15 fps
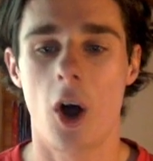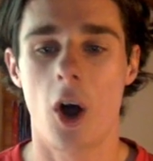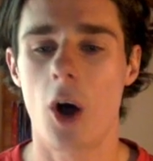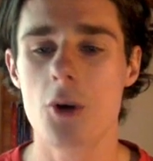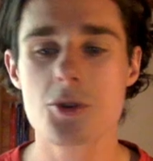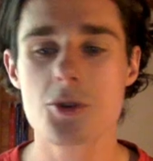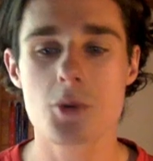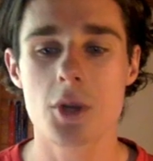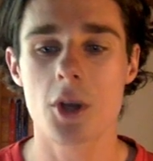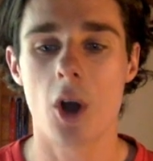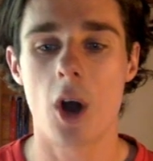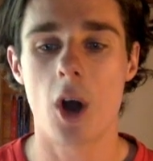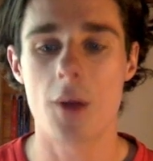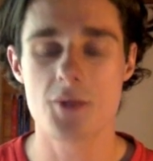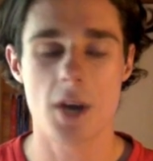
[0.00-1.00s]
I was really
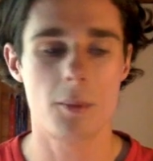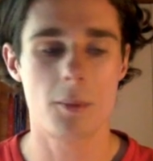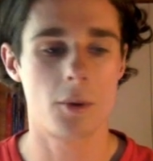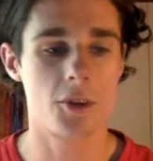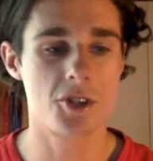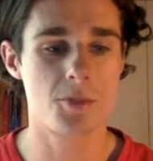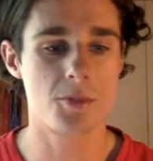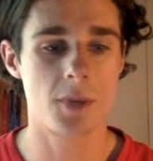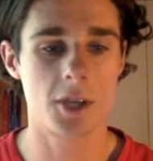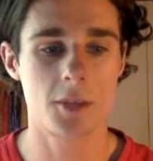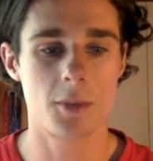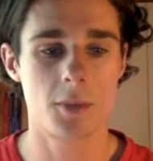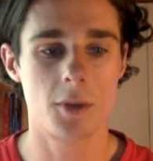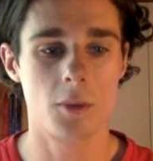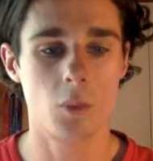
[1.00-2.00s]
hyped up on this
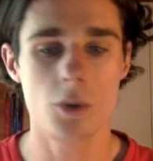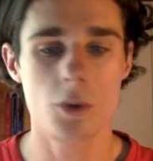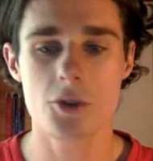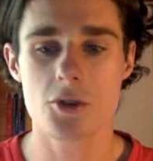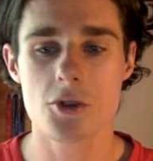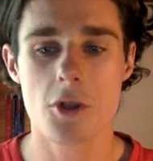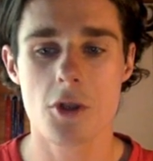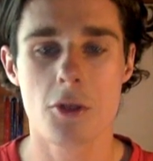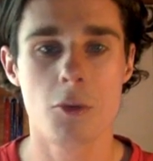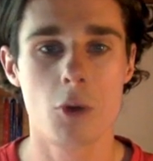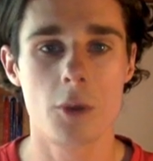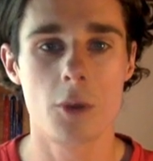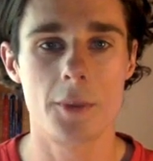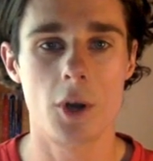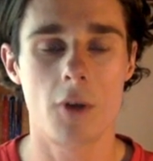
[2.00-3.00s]
pick, but what
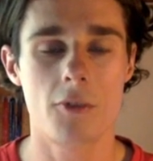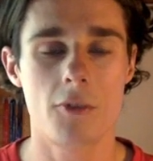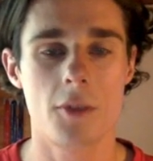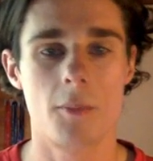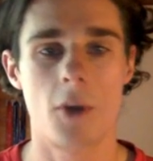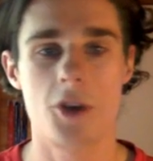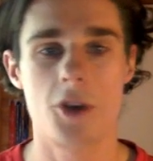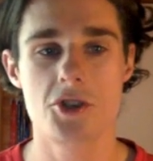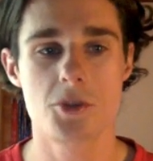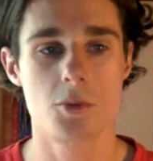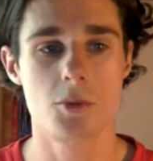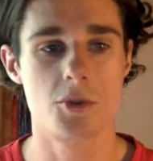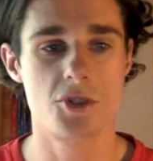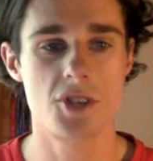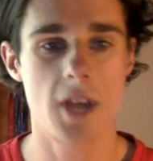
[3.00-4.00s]
threw me off the most
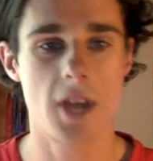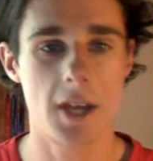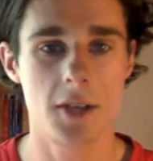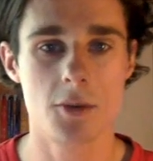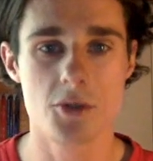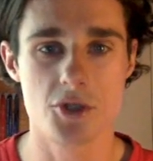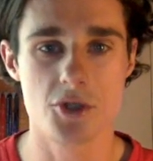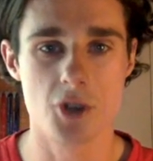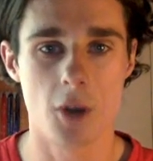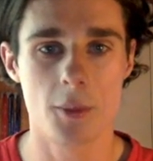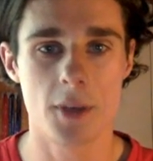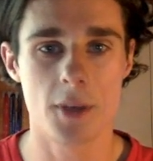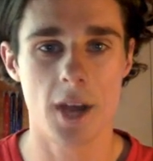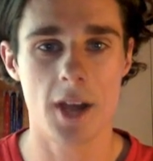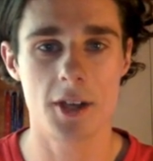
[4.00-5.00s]
was, he was
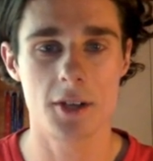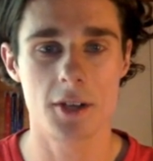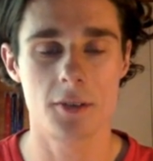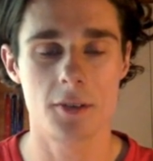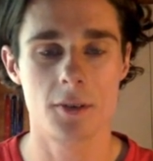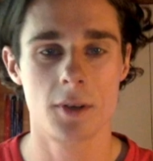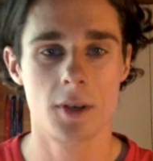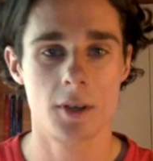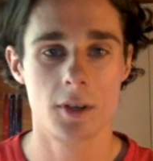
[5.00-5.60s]
dominating.